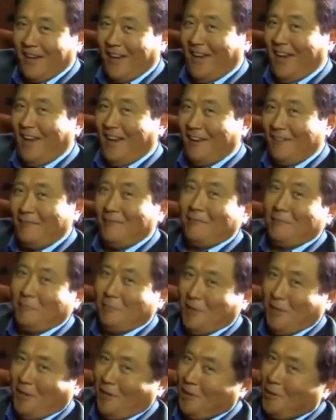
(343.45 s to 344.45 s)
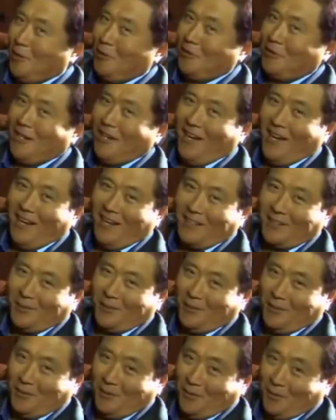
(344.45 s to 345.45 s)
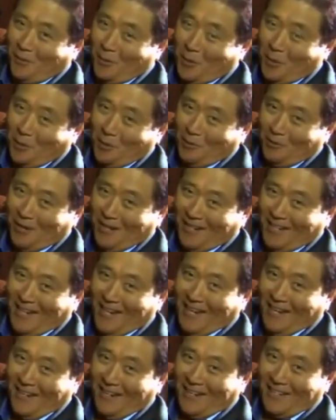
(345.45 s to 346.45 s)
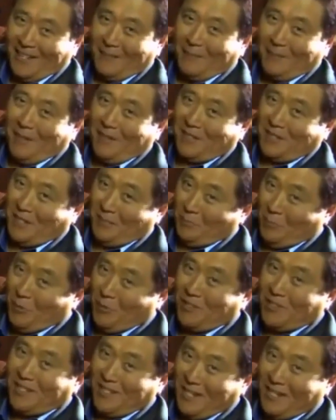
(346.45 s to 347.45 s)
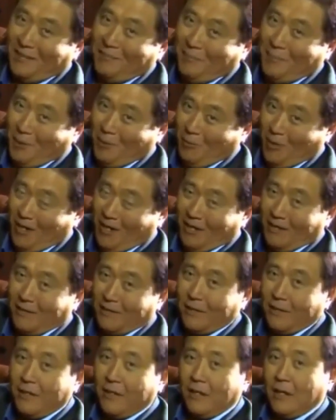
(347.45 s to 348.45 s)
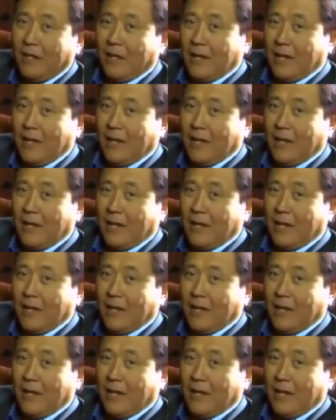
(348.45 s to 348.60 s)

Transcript: And being an old guy, I sort of know the older I get, I sometimes get more set in my ways.